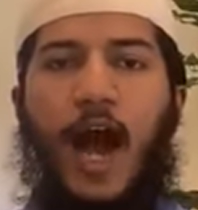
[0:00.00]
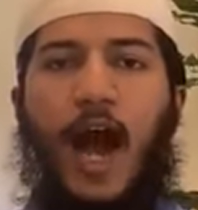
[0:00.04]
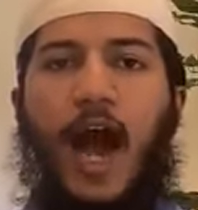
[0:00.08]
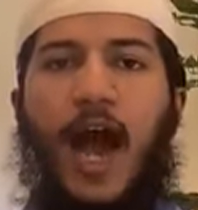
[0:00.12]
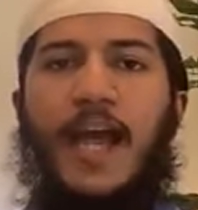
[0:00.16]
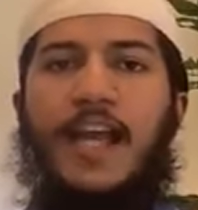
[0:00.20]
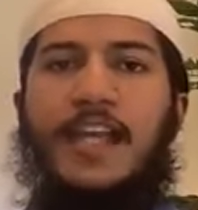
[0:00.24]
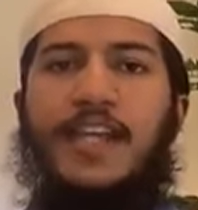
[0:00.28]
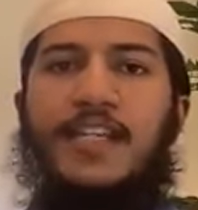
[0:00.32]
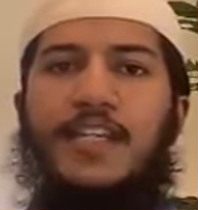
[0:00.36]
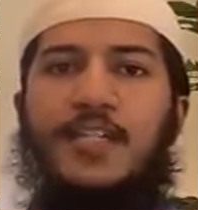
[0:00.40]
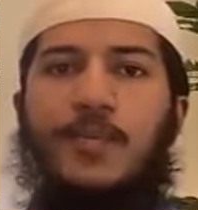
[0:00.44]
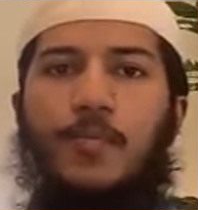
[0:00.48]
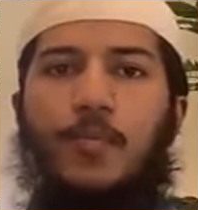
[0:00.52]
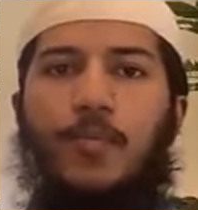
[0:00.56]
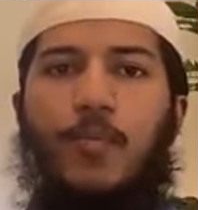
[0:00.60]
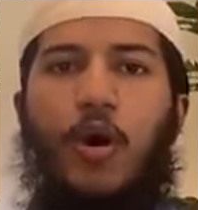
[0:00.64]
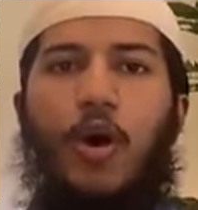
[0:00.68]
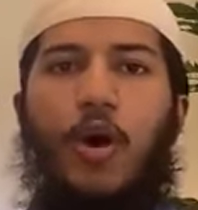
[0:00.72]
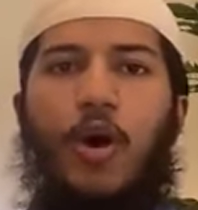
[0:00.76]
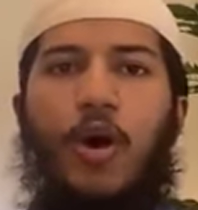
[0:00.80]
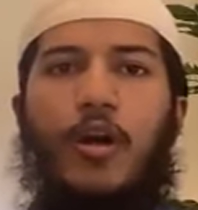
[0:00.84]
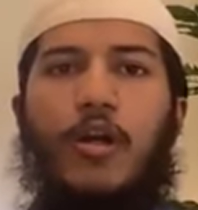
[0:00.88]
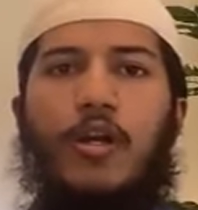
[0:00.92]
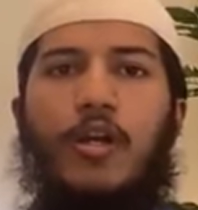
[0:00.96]
I
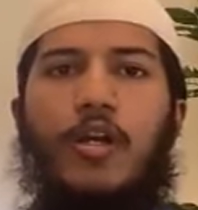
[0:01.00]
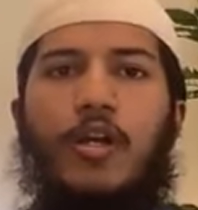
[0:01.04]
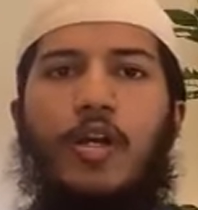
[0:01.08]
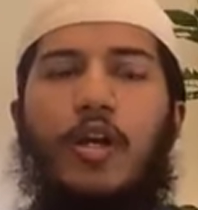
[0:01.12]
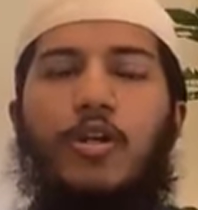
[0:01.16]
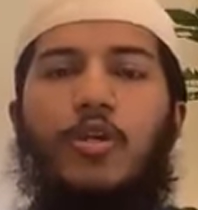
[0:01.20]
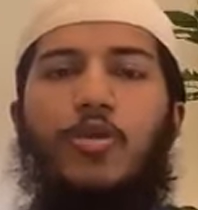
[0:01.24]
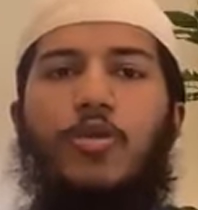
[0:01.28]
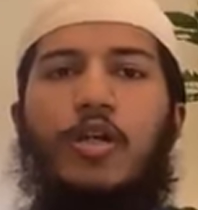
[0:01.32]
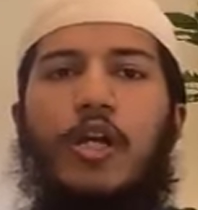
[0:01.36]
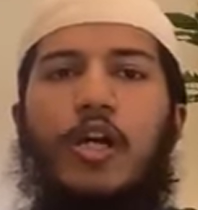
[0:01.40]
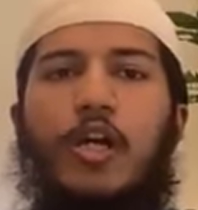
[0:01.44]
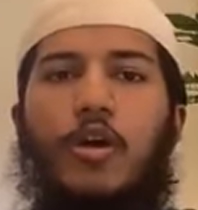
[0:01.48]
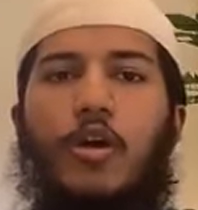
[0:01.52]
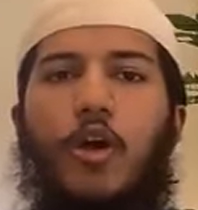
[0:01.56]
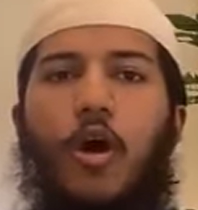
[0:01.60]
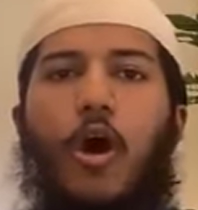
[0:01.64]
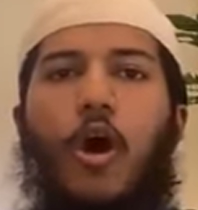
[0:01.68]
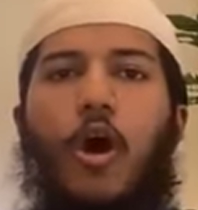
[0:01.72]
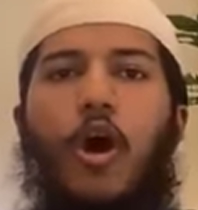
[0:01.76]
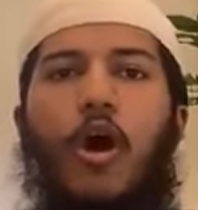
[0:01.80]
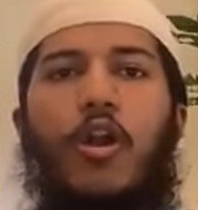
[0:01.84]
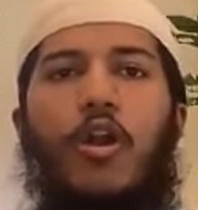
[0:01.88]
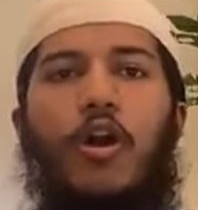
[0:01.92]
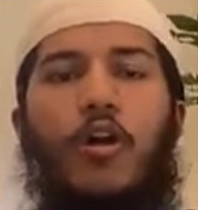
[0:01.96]
respond to the
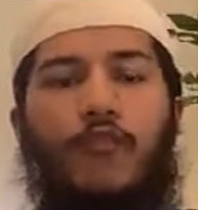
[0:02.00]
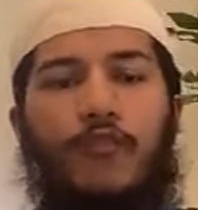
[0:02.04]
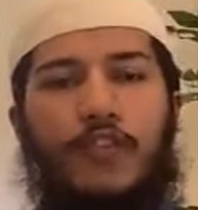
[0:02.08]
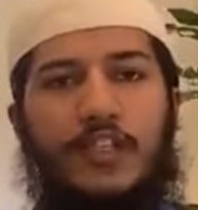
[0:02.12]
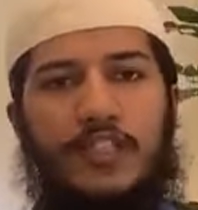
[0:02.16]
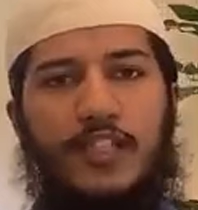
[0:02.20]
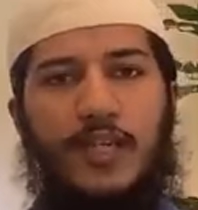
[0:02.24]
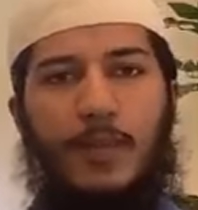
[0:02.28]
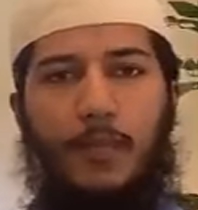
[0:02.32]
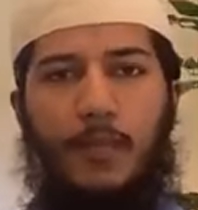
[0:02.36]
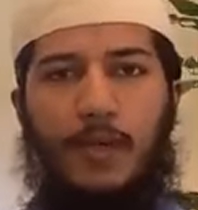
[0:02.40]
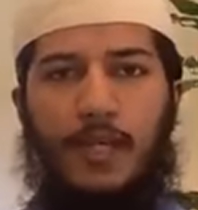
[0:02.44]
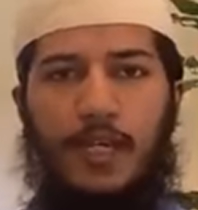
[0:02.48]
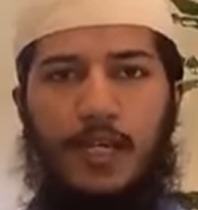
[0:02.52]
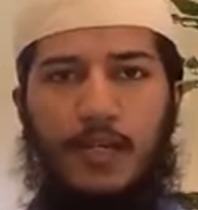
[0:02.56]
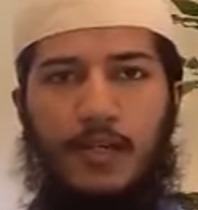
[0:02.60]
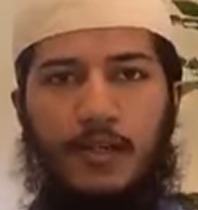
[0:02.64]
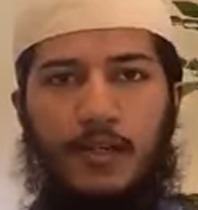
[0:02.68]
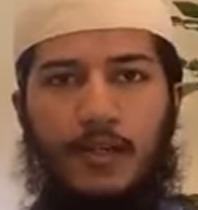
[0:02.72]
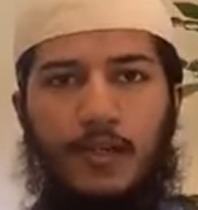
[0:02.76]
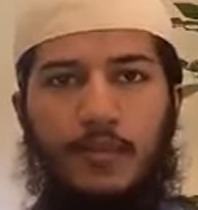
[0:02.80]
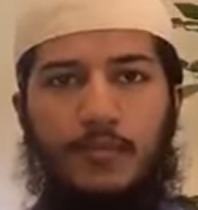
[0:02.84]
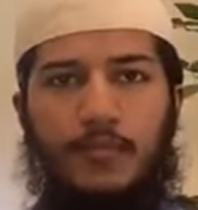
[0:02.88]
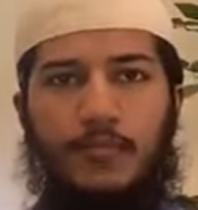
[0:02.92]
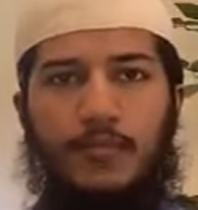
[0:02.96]
call of the
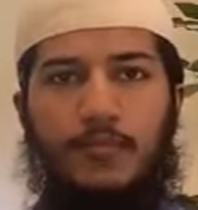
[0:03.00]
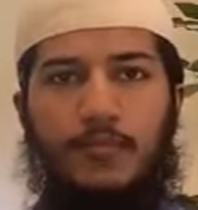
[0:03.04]
supplicant.